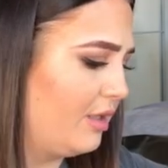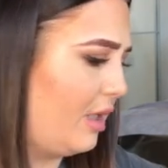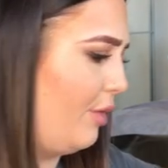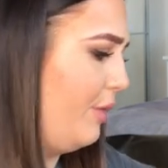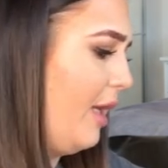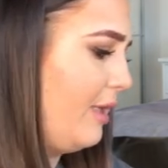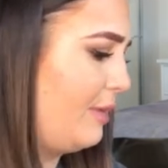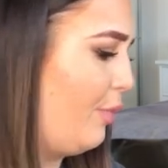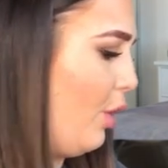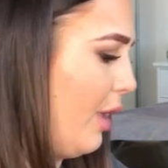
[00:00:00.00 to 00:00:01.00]
So
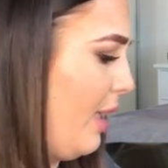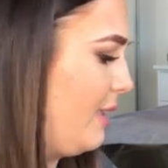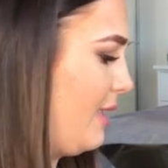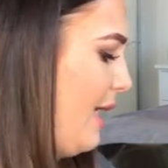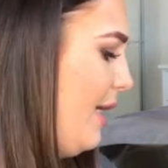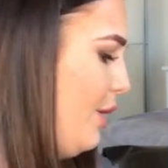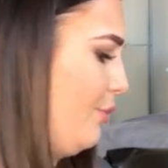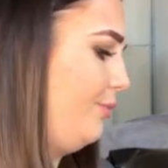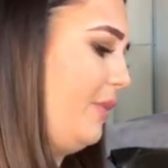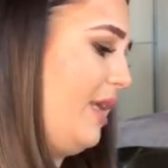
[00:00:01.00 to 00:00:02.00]
next pocket
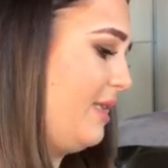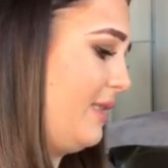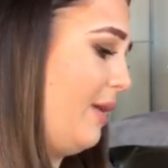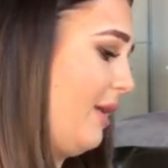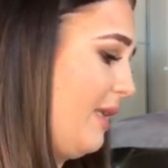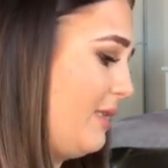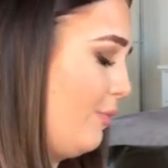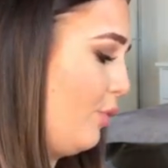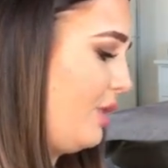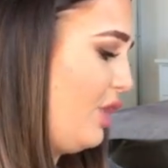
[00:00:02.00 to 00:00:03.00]
down is again
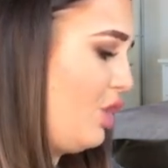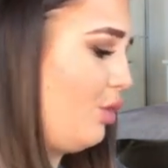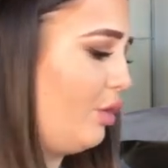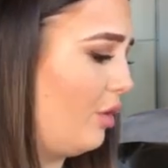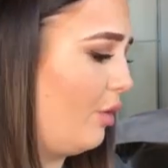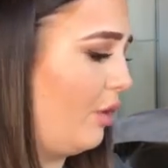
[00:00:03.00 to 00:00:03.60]
some more tissue.